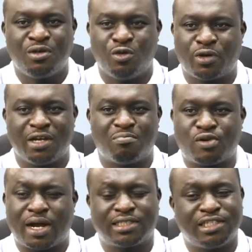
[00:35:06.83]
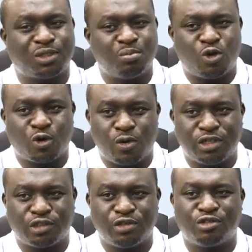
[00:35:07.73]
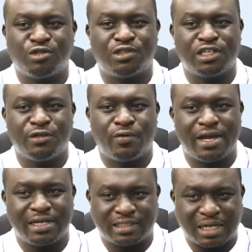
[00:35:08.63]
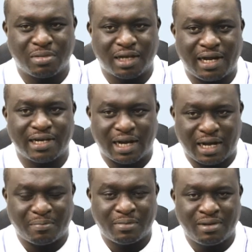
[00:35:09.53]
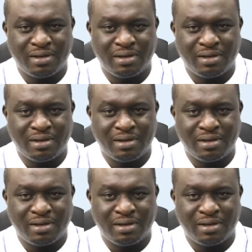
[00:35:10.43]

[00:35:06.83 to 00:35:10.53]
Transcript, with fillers: You can practice more questions using your exam guide app.